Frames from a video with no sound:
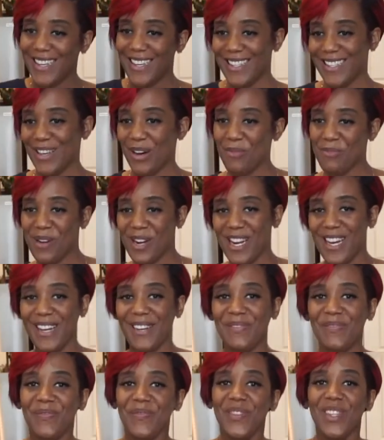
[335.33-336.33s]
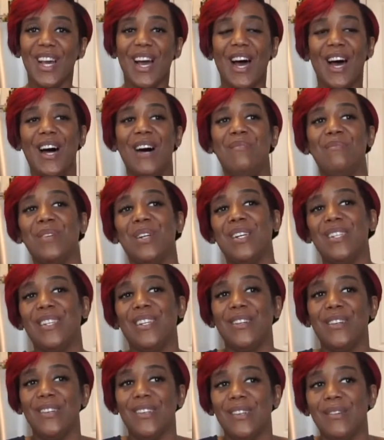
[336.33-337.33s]
It's so pretty. But
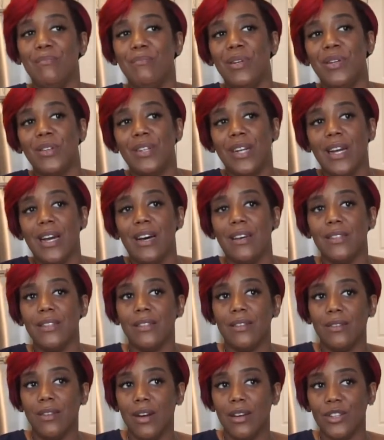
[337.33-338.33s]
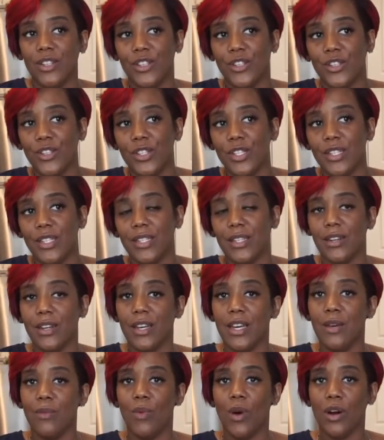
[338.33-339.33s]
they're building houses across the street, so they
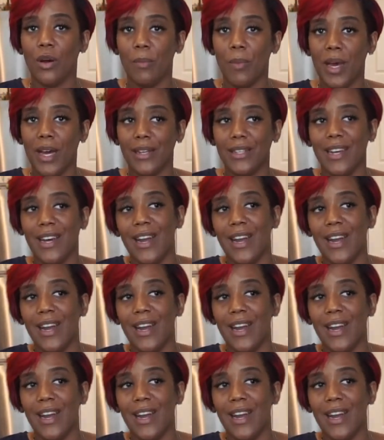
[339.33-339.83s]
keep walking past.